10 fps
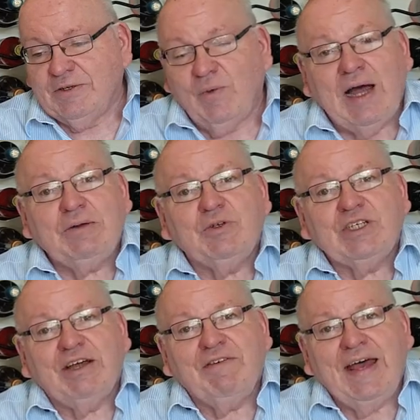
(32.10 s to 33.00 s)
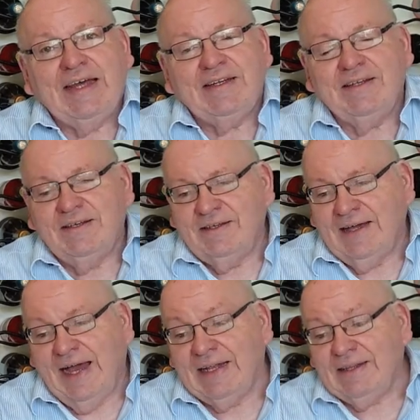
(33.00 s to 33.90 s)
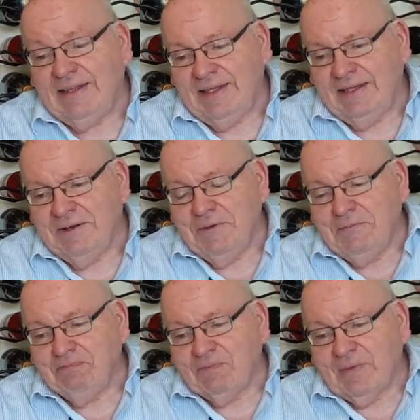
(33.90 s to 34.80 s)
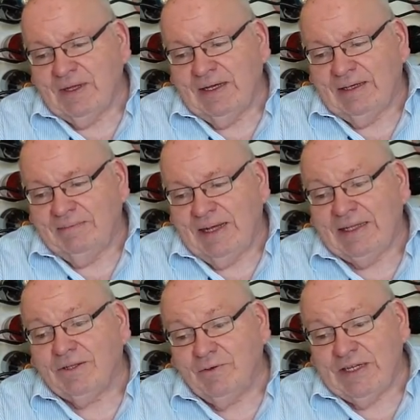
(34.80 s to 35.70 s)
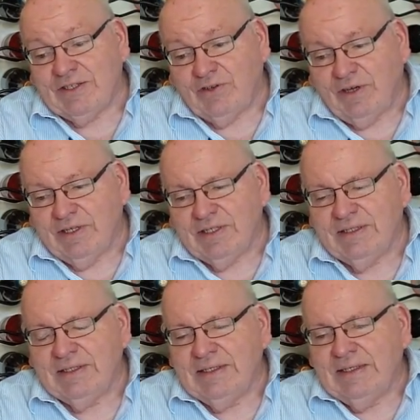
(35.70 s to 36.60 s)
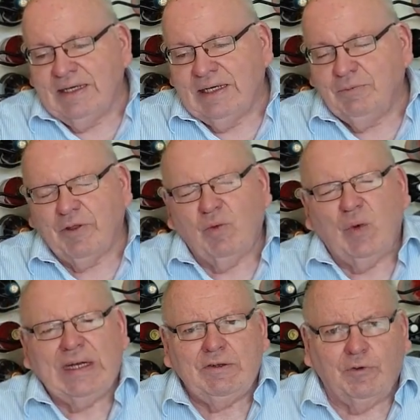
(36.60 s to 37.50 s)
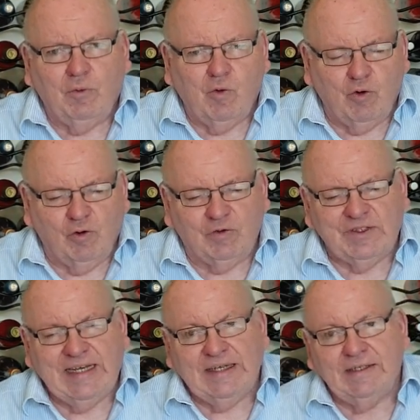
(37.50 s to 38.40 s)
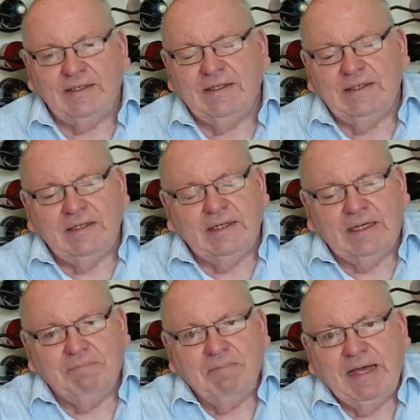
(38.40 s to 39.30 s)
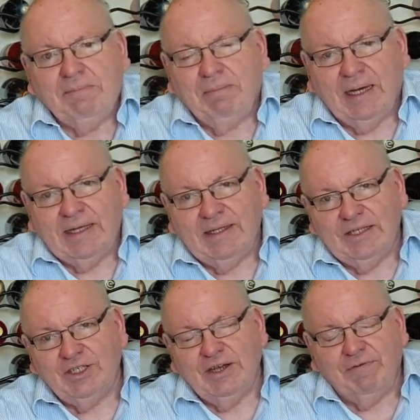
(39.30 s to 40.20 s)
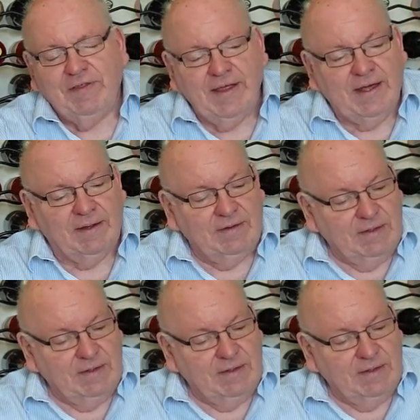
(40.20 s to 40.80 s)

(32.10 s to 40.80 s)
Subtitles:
a wine which I've had at the restaurant with a wonderful Waldorf salad made by the chef there,